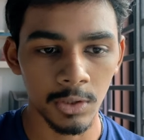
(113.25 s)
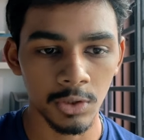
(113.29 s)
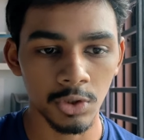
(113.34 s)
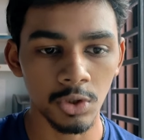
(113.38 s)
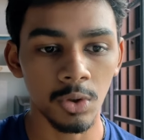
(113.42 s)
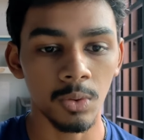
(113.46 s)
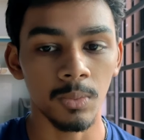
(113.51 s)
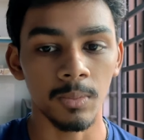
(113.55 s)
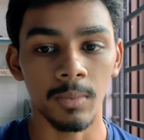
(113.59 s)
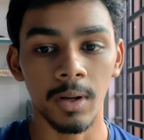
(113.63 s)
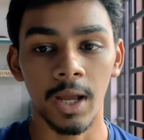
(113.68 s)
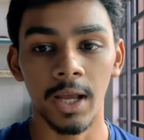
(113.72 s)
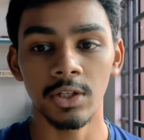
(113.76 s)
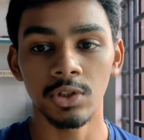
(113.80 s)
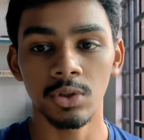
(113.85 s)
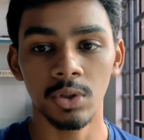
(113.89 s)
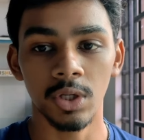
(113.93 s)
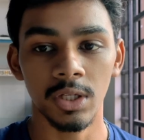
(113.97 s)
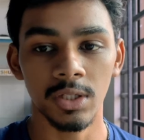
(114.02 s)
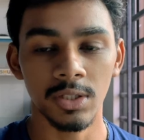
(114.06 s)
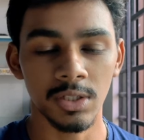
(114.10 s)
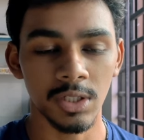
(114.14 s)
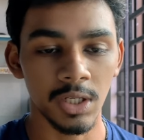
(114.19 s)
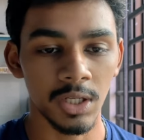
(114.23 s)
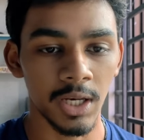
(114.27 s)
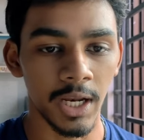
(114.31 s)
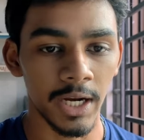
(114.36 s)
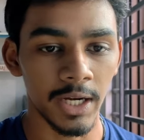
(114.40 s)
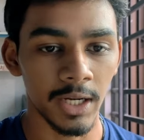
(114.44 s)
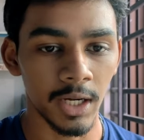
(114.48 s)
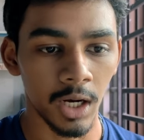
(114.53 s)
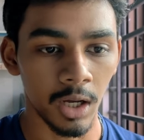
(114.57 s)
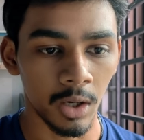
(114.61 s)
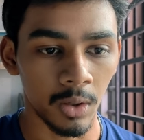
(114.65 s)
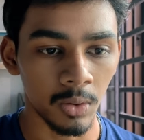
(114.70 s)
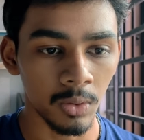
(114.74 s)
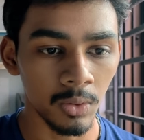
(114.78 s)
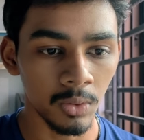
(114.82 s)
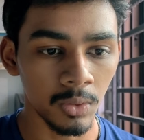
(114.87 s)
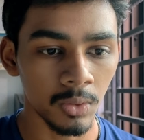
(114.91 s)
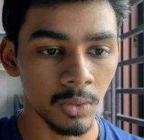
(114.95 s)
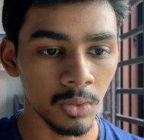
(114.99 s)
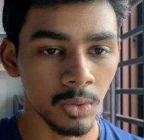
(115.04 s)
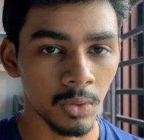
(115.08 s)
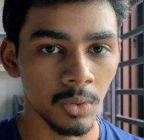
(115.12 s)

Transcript: So as you can see right now,